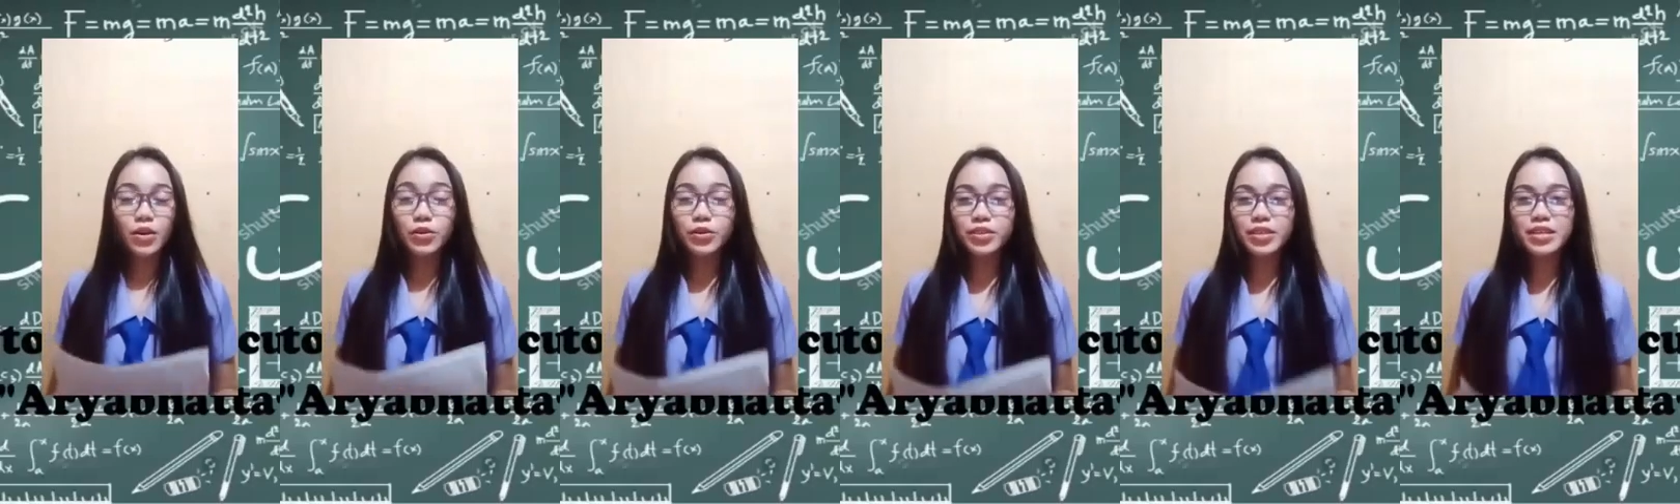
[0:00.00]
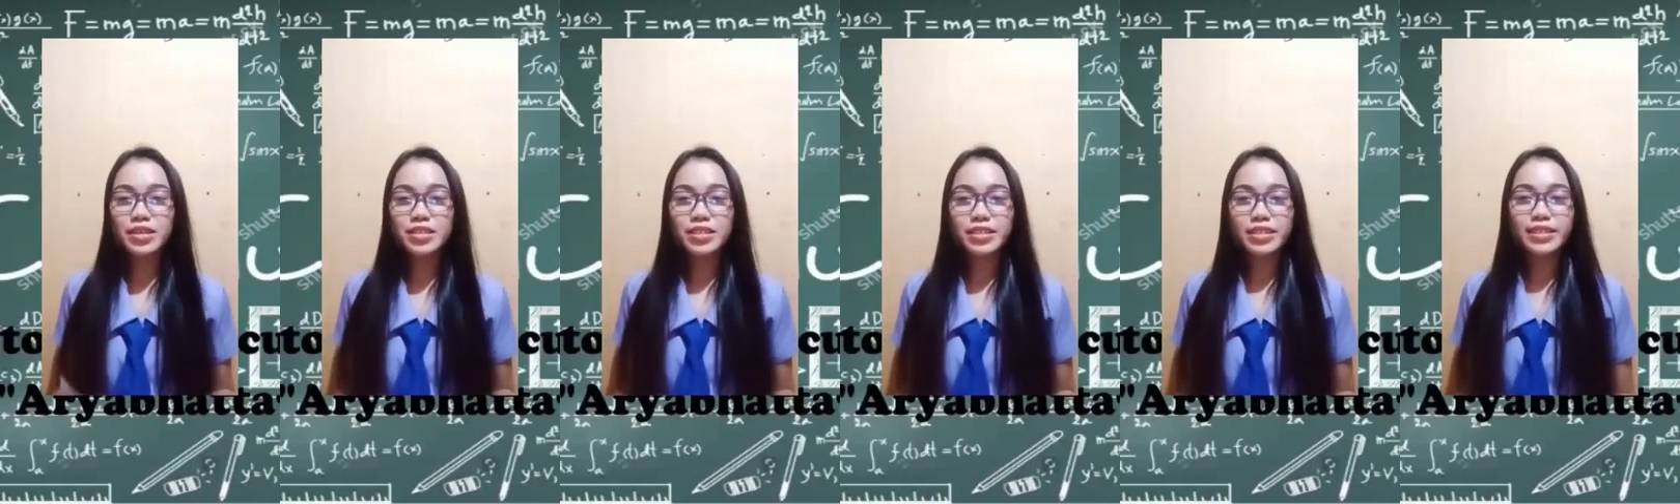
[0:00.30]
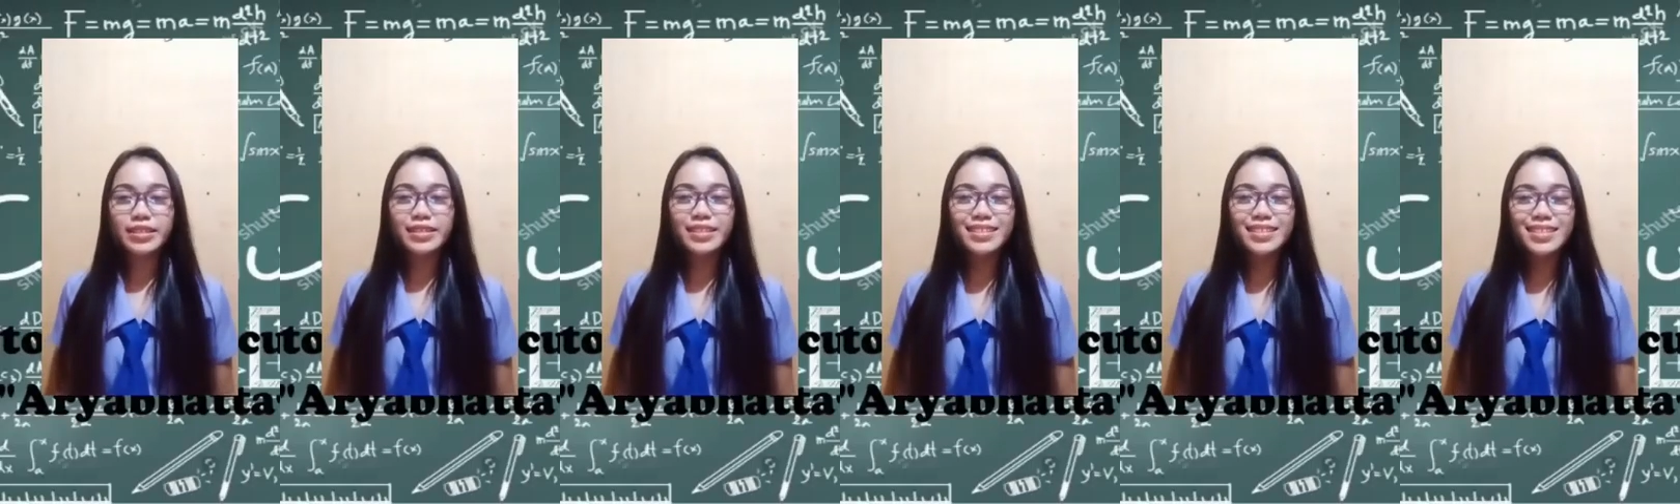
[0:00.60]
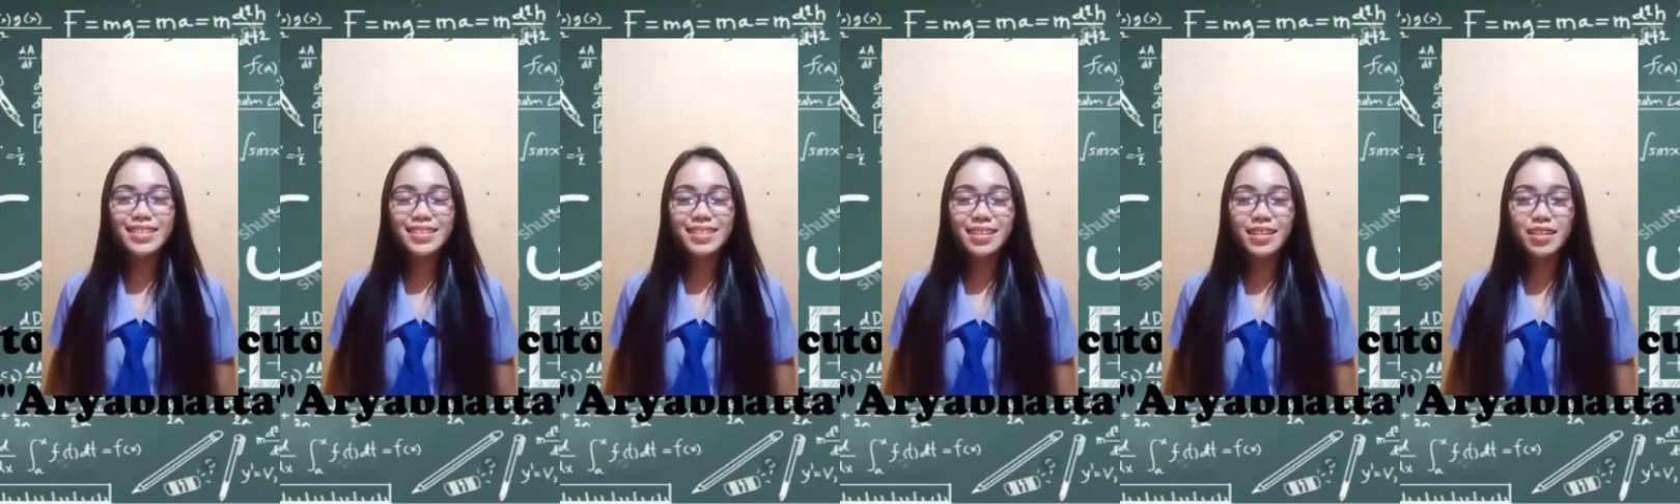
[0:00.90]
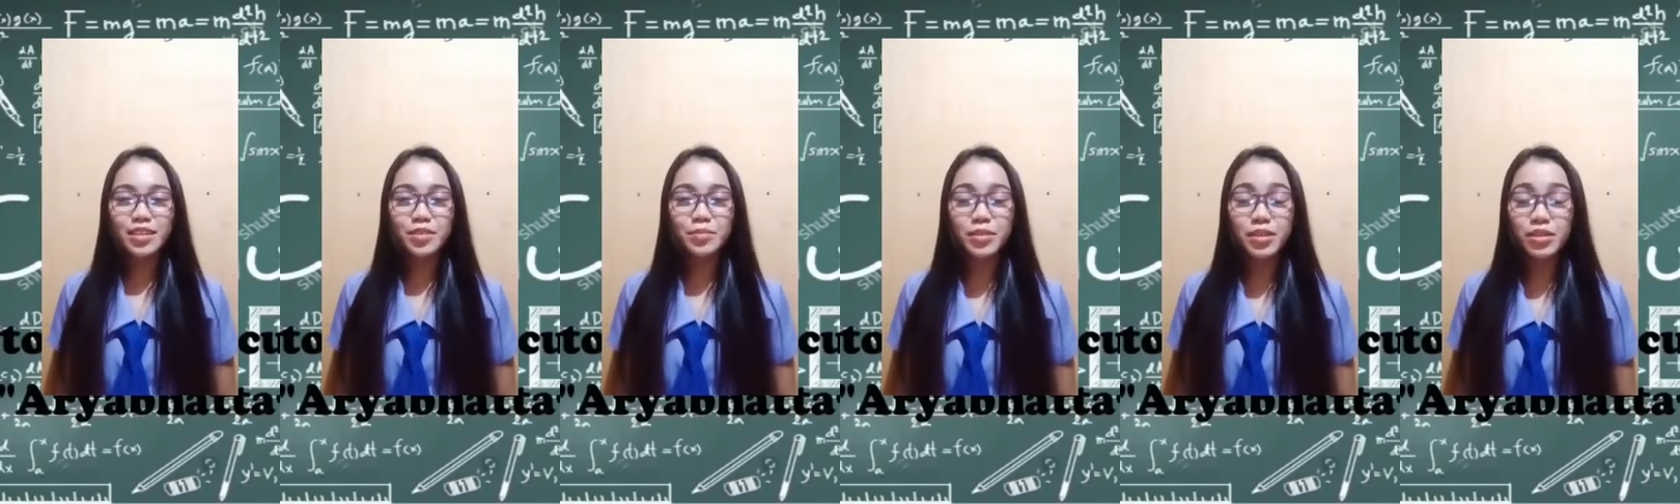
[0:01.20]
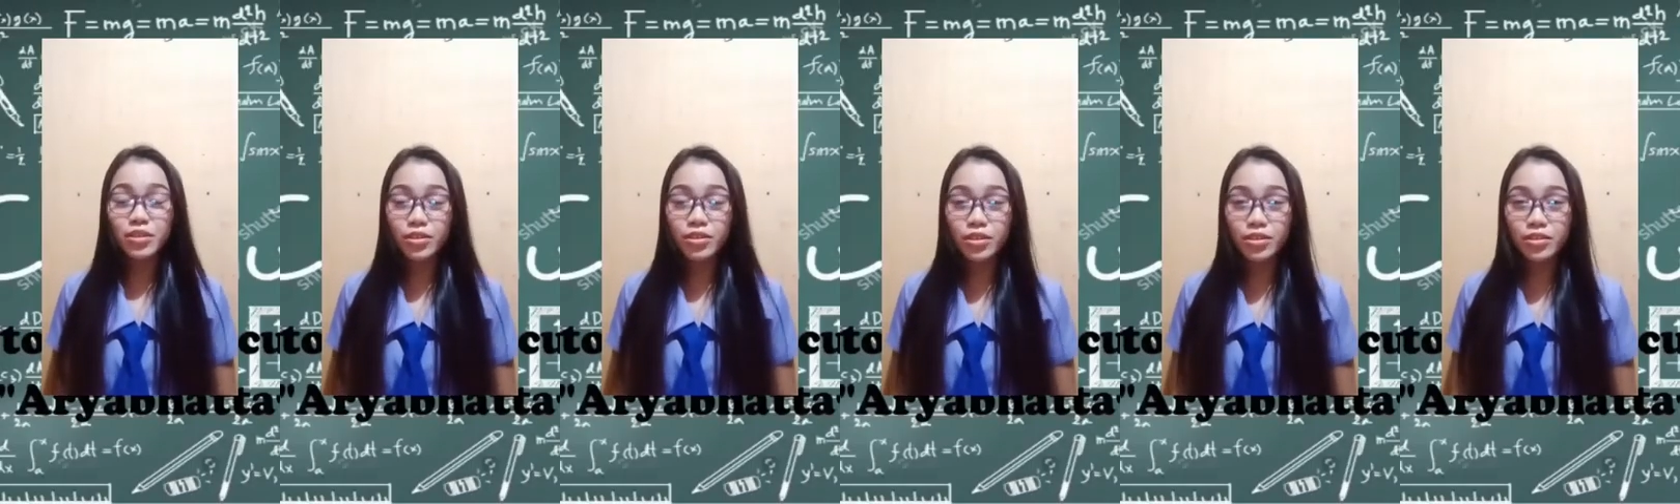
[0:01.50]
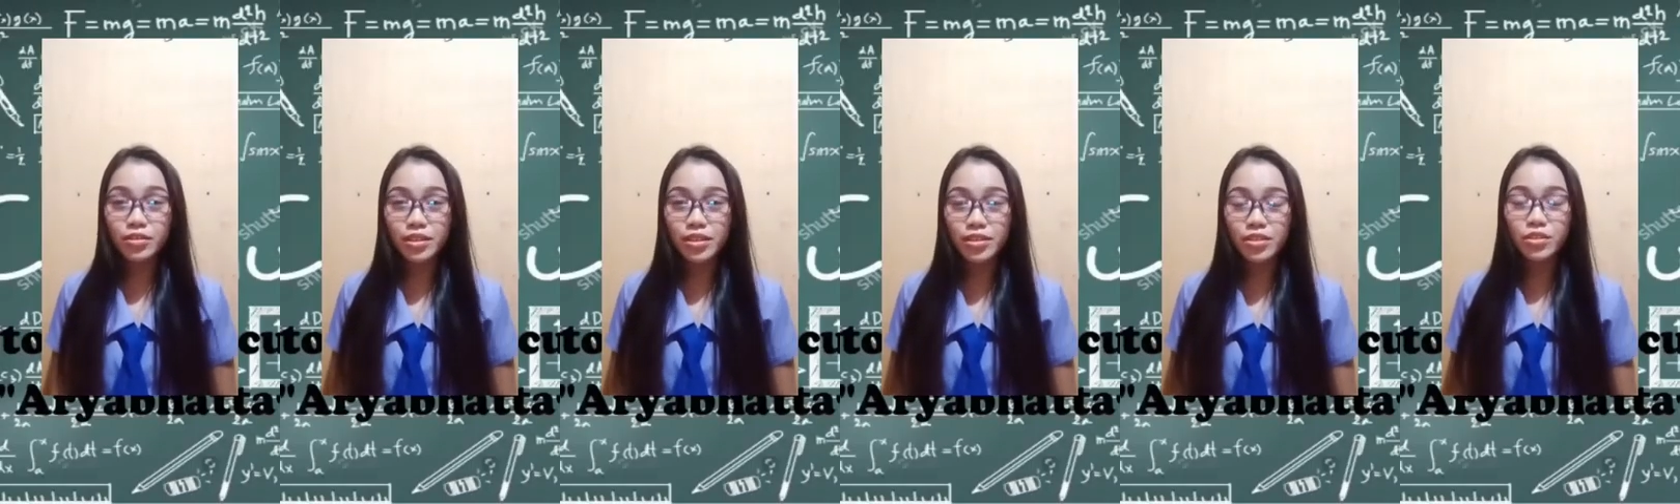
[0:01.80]
Good day, sir. This is Elyn
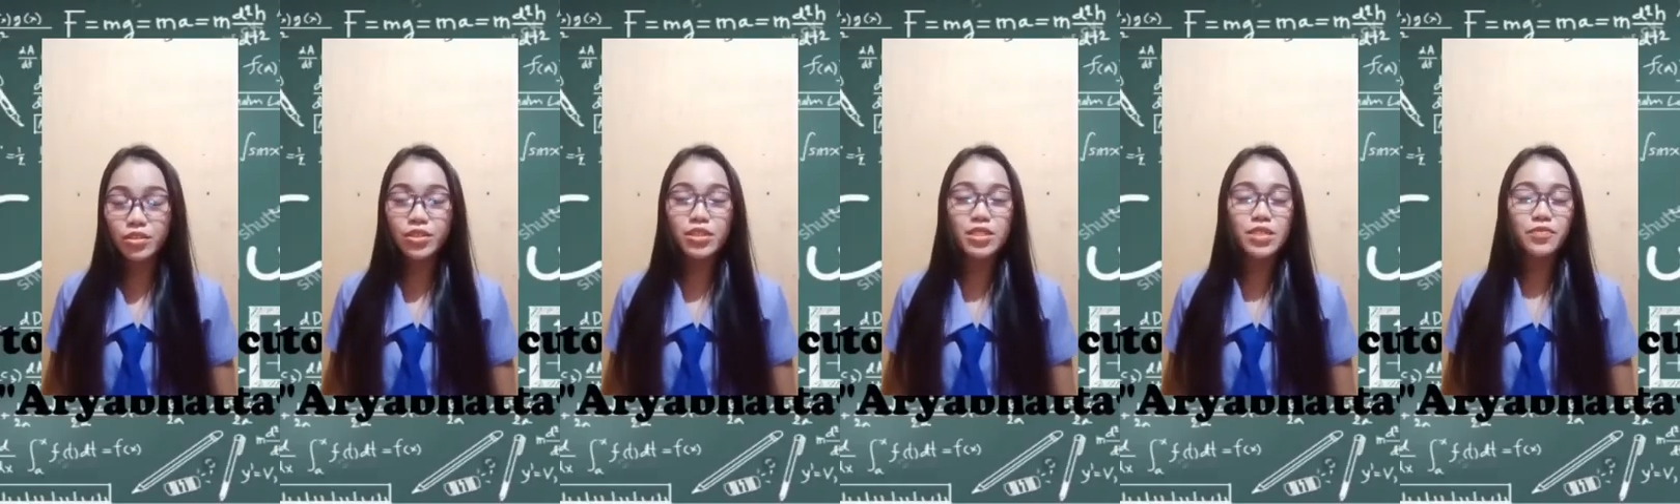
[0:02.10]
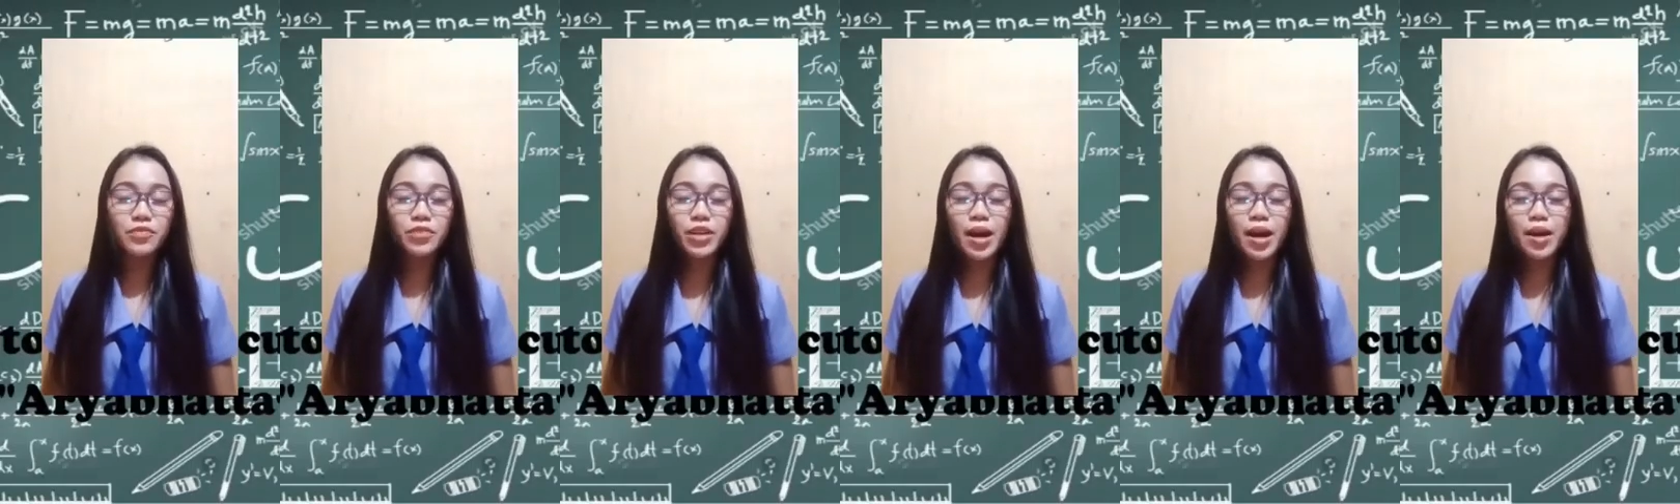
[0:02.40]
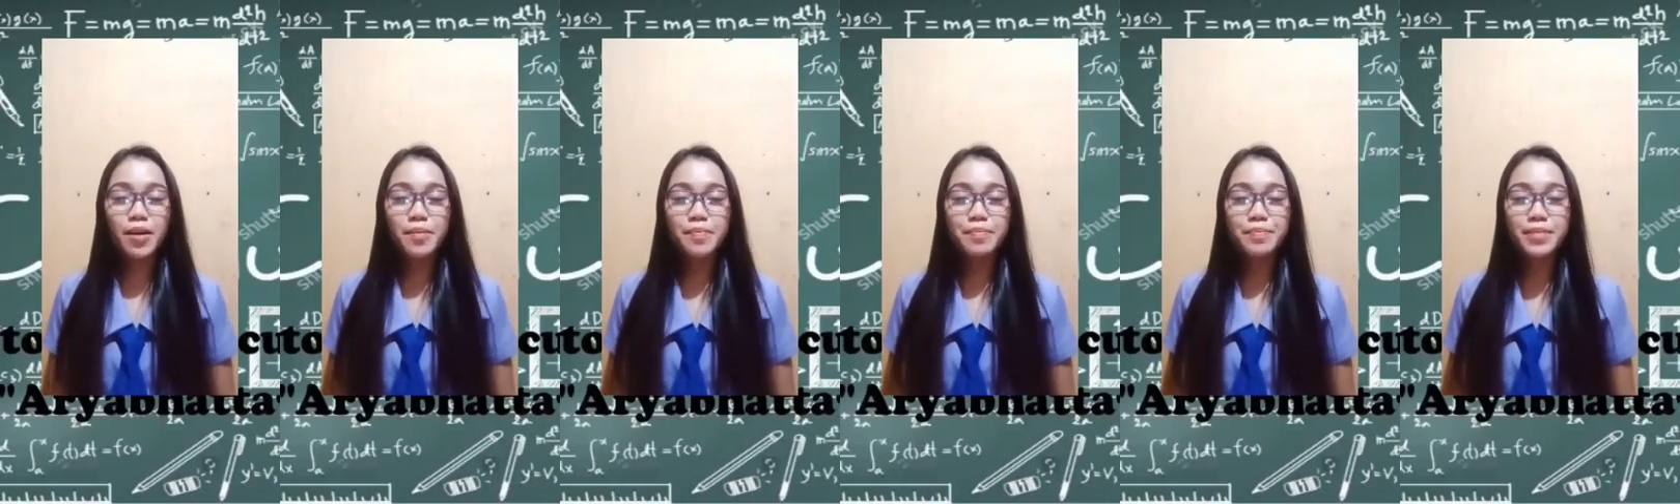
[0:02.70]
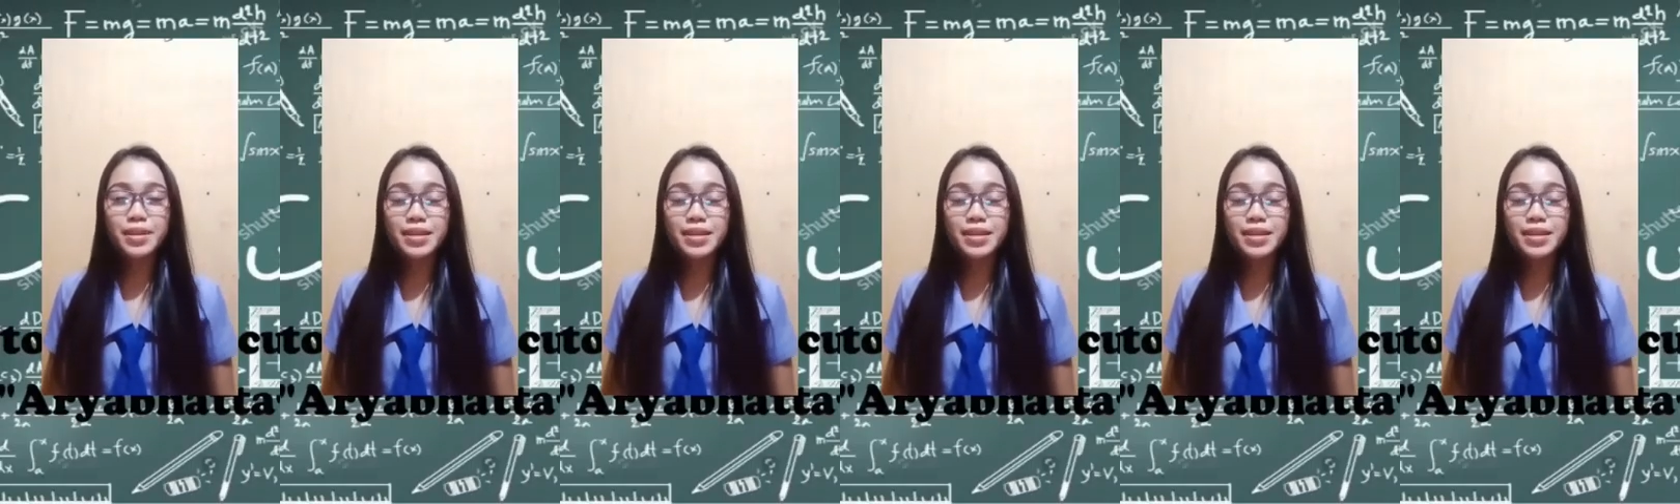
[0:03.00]
Doloritos from